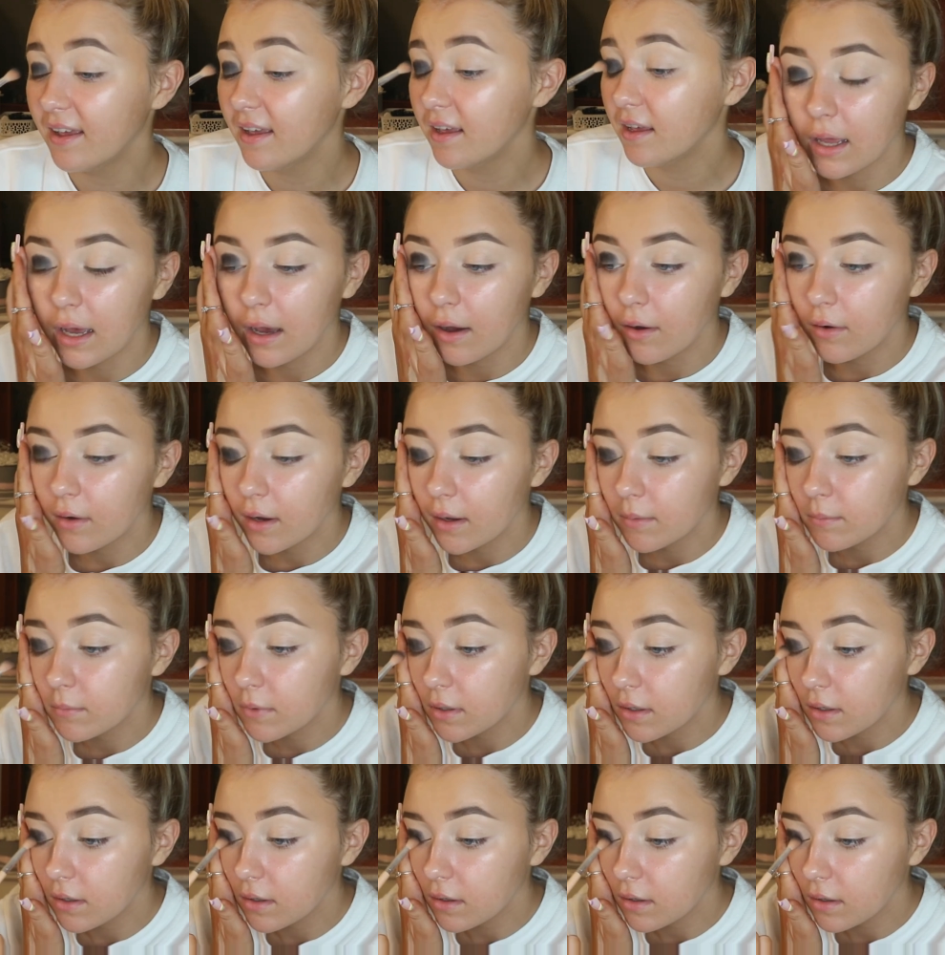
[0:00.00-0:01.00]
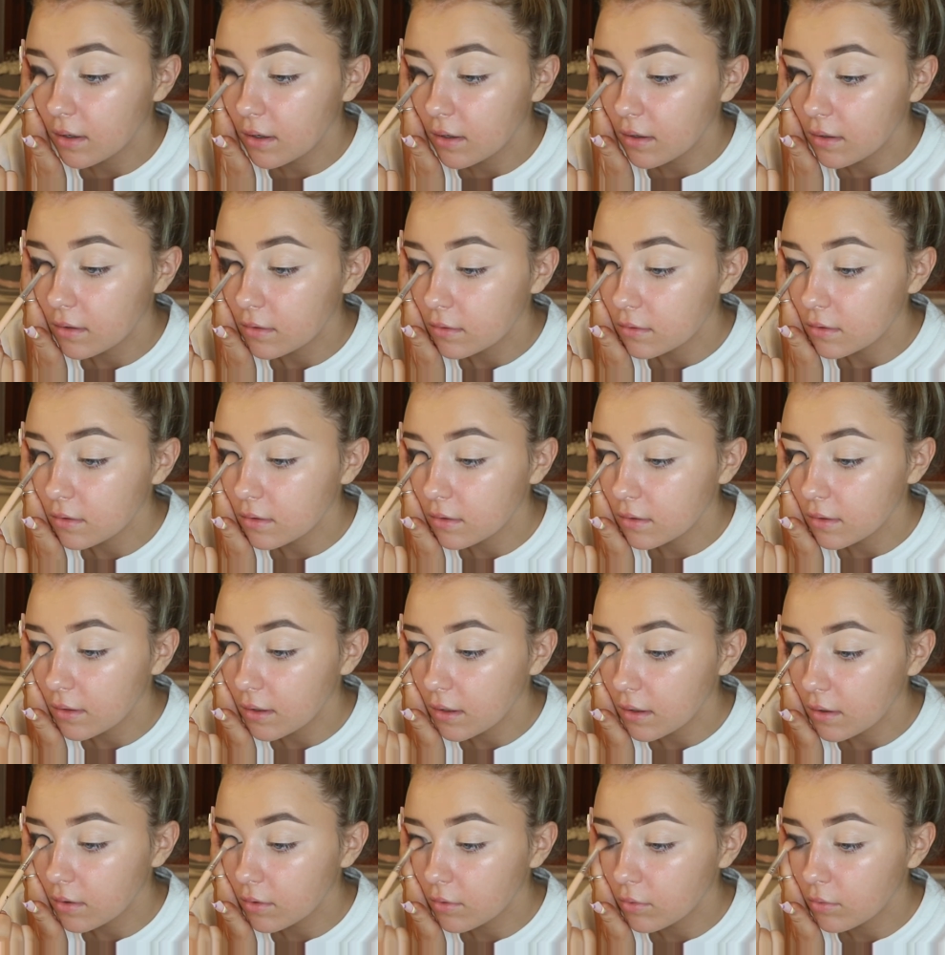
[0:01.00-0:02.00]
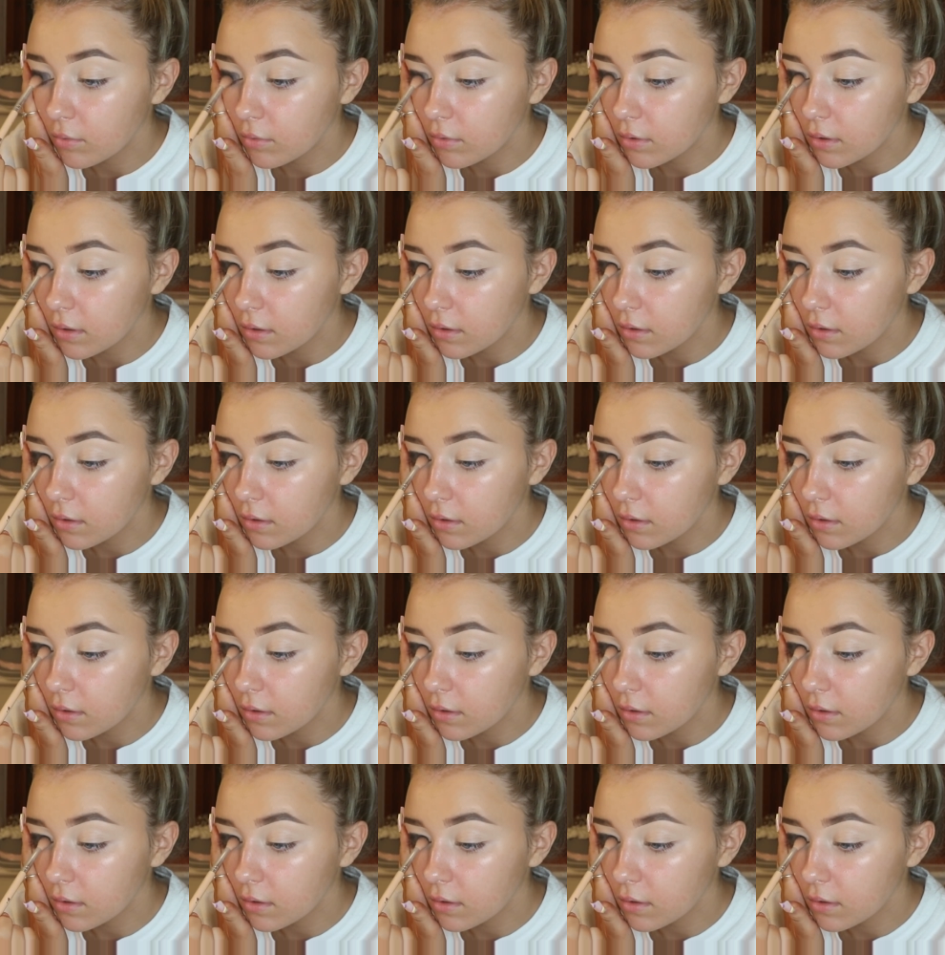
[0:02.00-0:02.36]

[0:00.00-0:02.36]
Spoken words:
Now I'm gonna get into that corner.